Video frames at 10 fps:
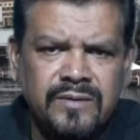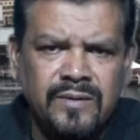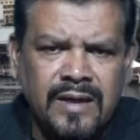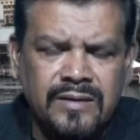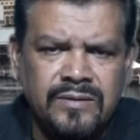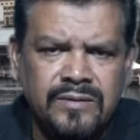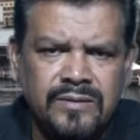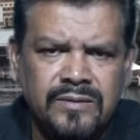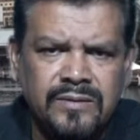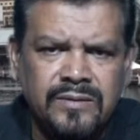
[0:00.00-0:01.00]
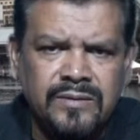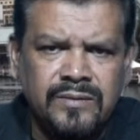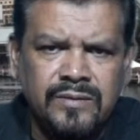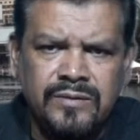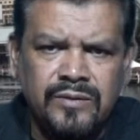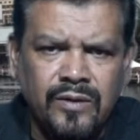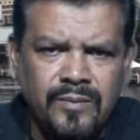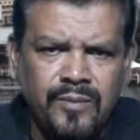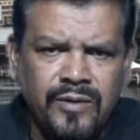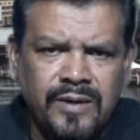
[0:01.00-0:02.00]
You like to do
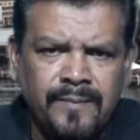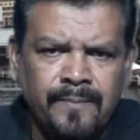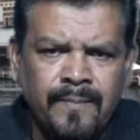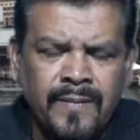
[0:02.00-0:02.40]
storyboarding,